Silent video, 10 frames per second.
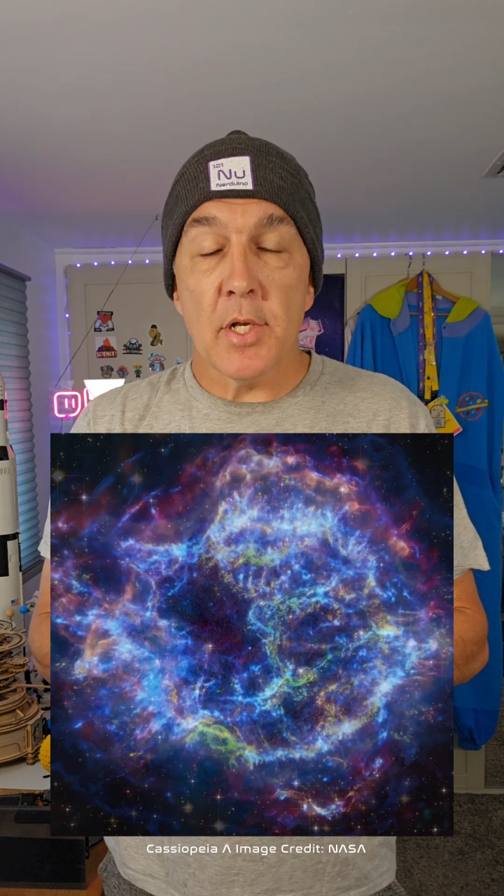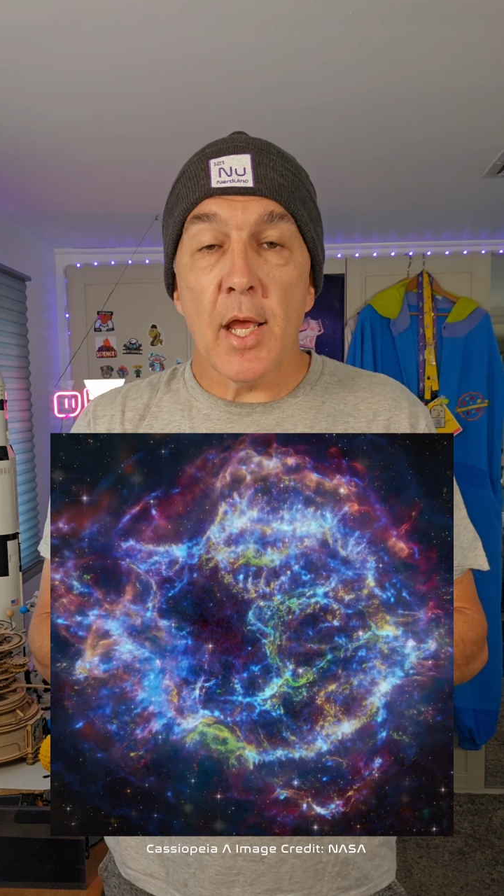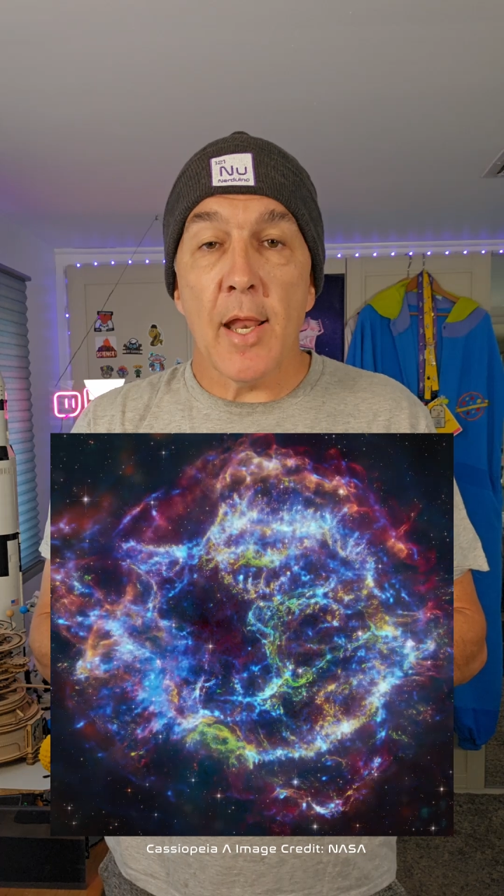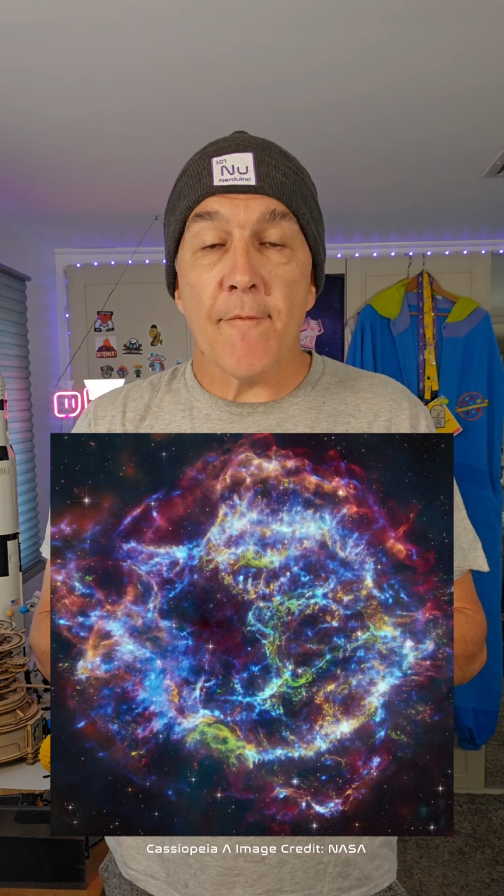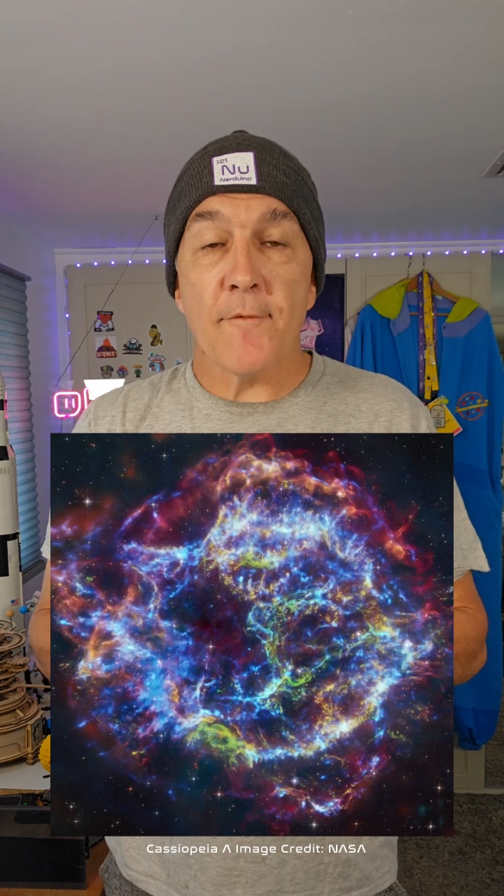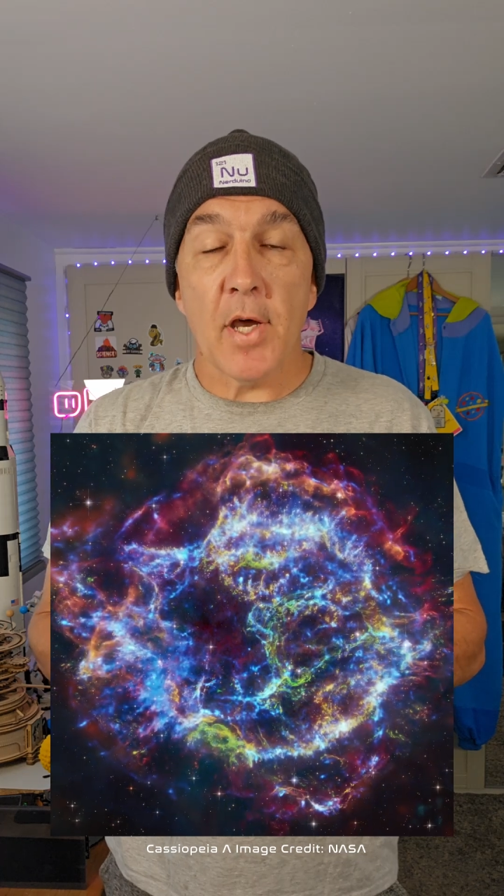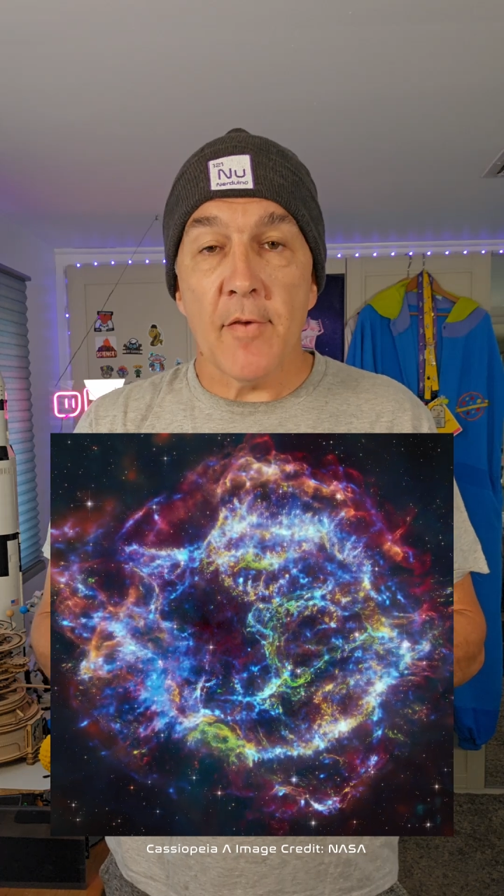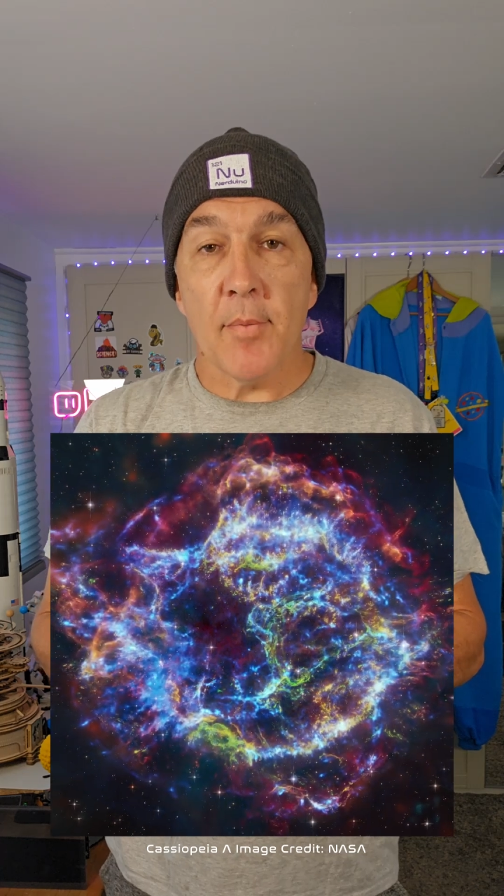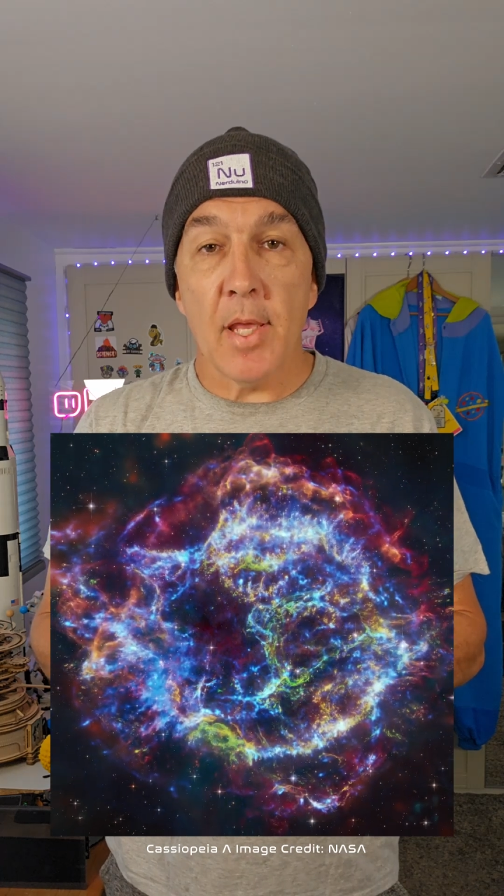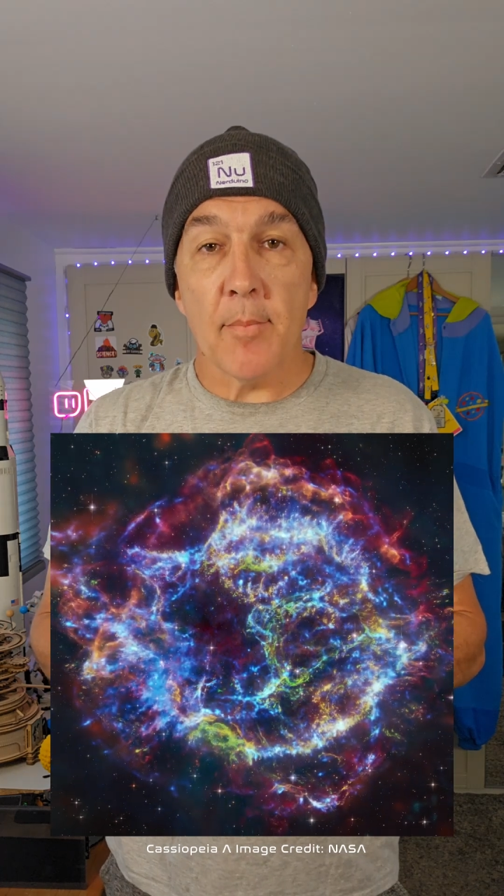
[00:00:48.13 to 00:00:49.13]
tonight at
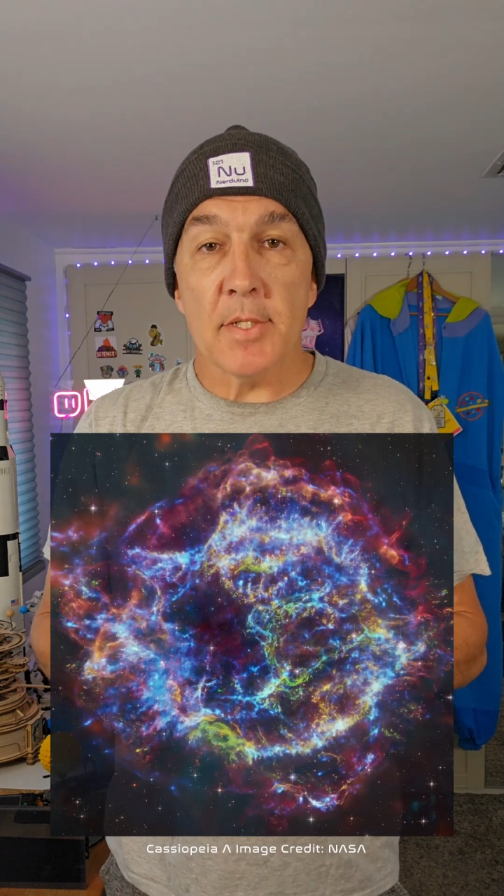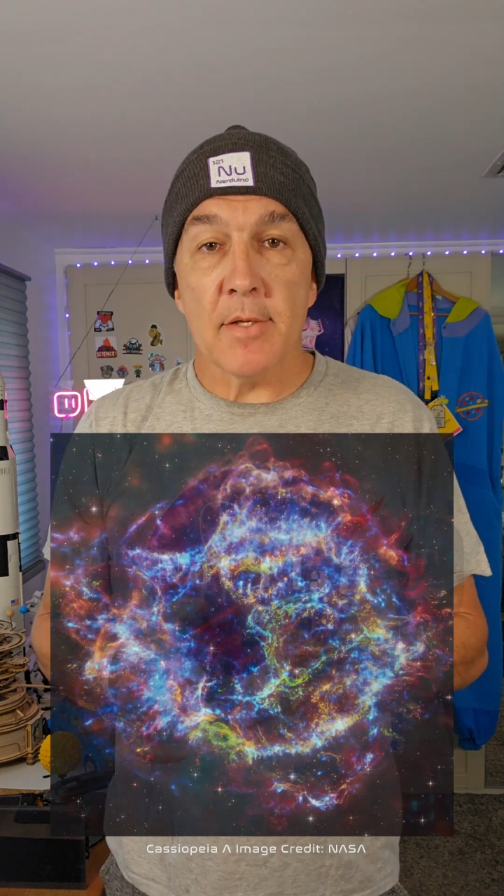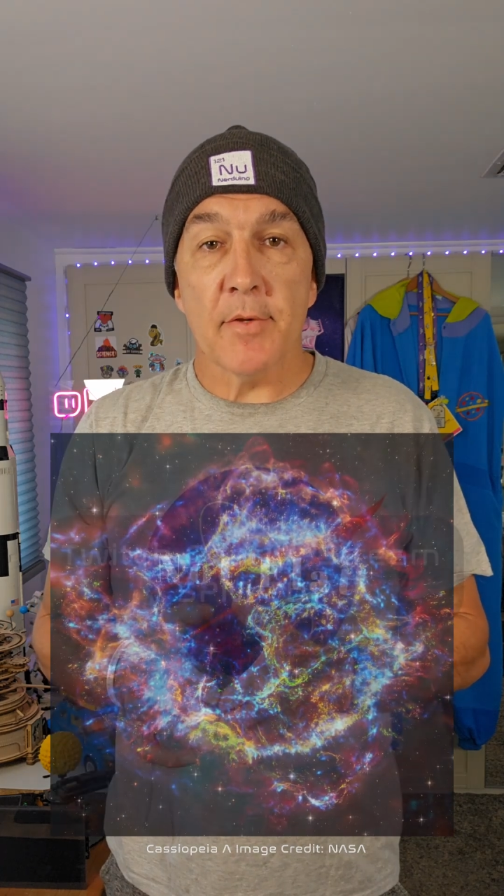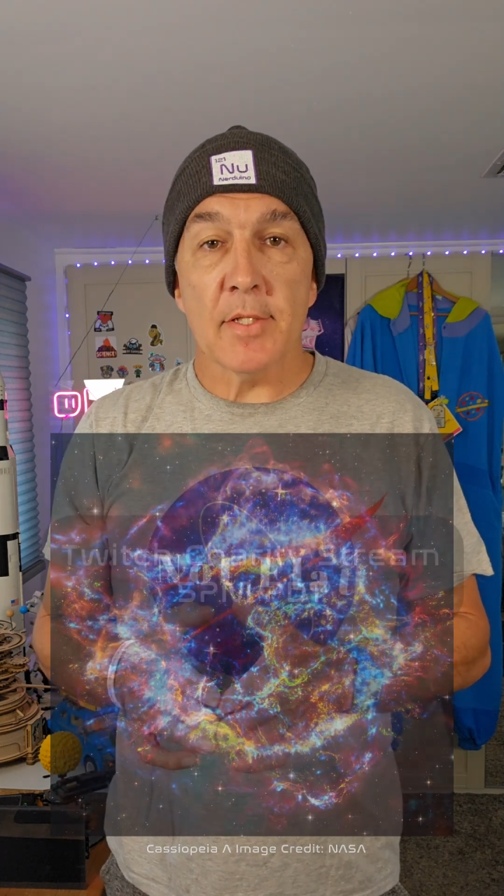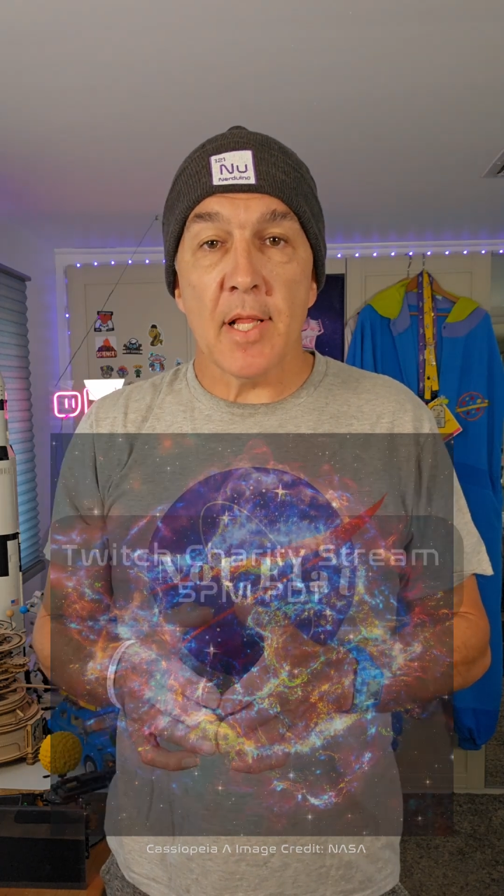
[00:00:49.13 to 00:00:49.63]
5 pm Pacific,